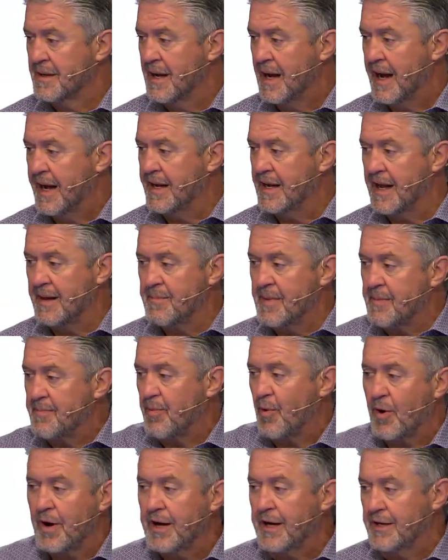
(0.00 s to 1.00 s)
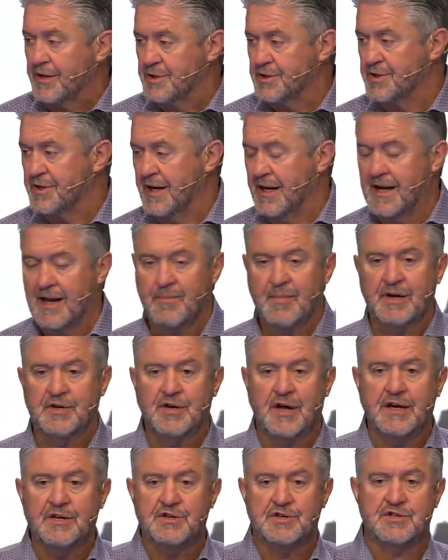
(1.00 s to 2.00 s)
He let me preach. He let me
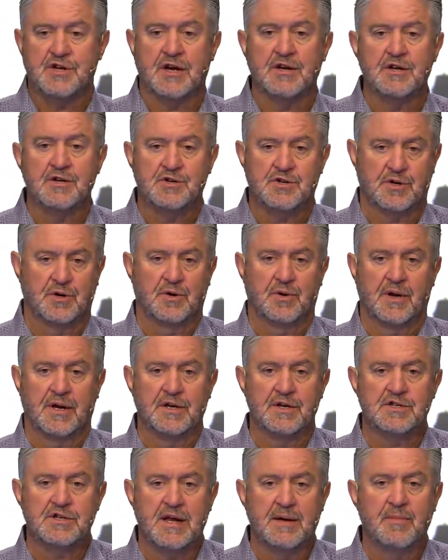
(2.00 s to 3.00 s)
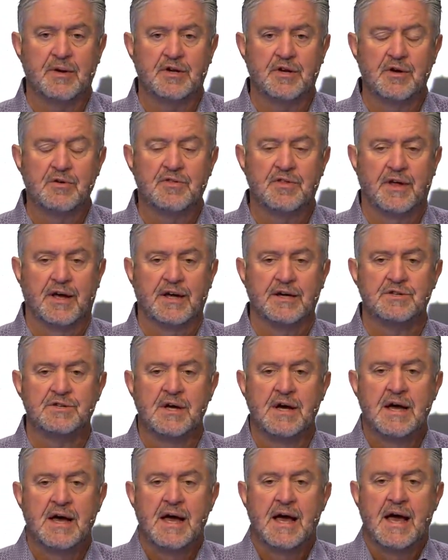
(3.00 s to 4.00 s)
teach Sunday school and just let me do things.
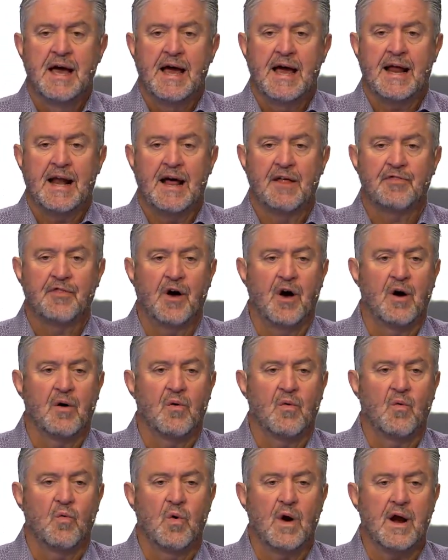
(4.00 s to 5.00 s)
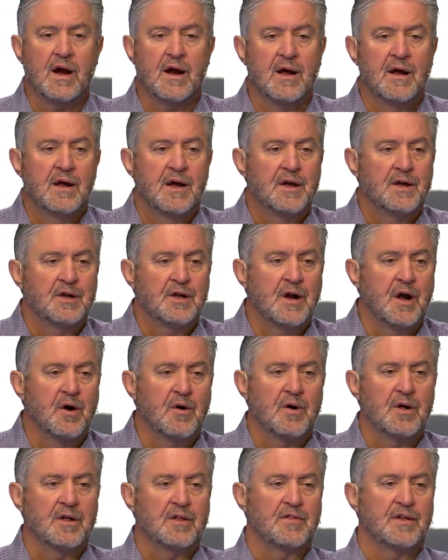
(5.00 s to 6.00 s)
And I thought, where, you know,
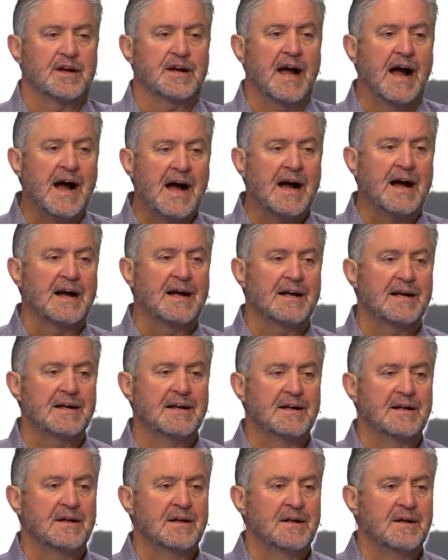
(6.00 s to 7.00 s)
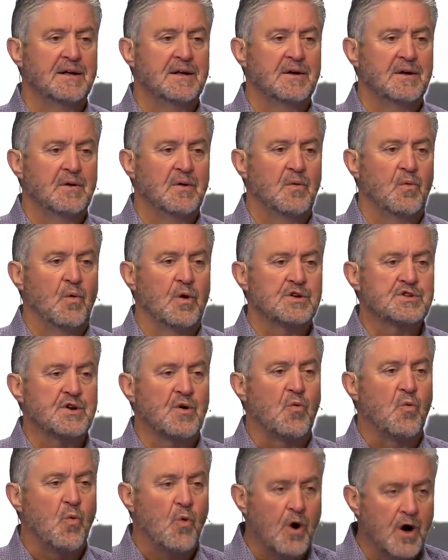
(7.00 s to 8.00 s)
the guy was a
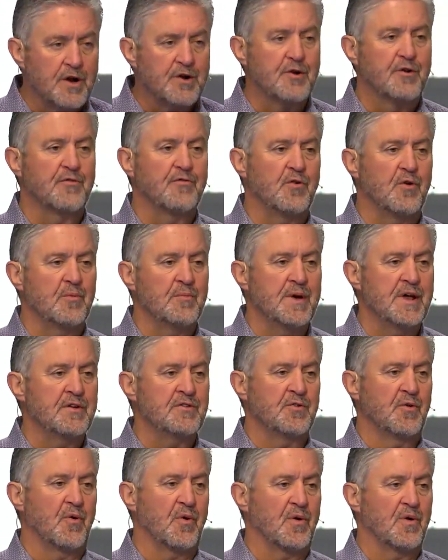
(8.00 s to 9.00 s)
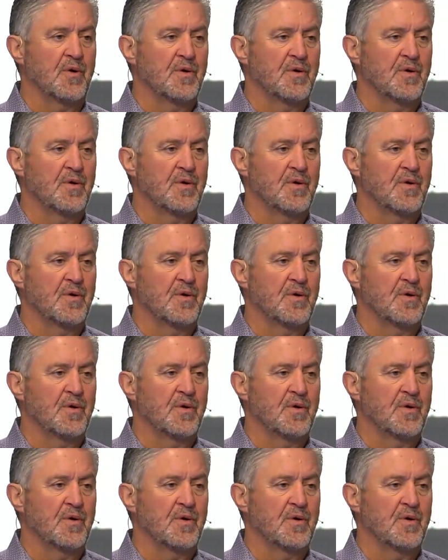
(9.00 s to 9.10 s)
wonderful mentor.